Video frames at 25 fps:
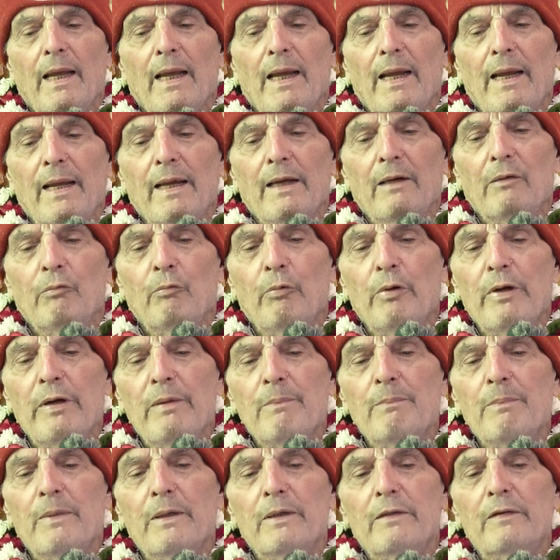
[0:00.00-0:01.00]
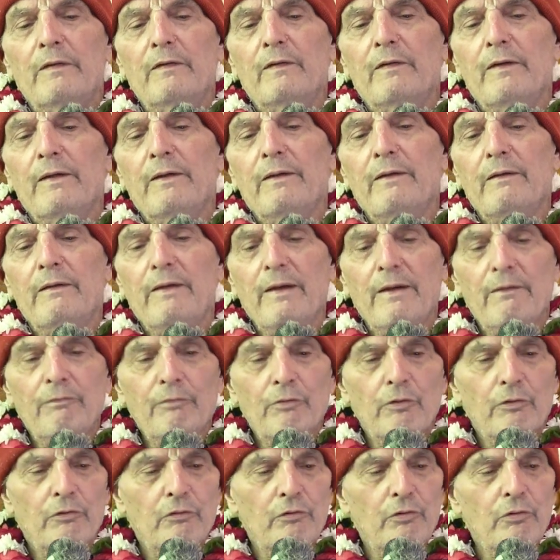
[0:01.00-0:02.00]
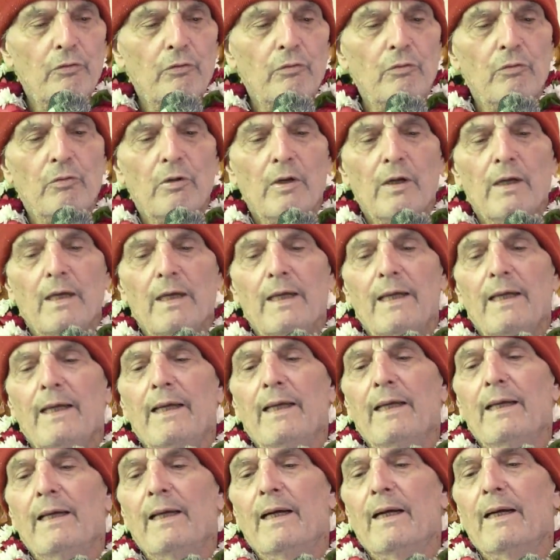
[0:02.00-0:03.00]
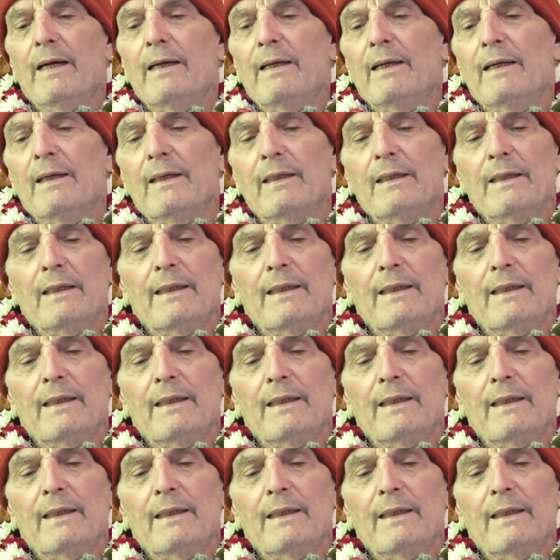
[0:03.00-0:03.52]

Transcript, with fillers: And we must endeavor to uh,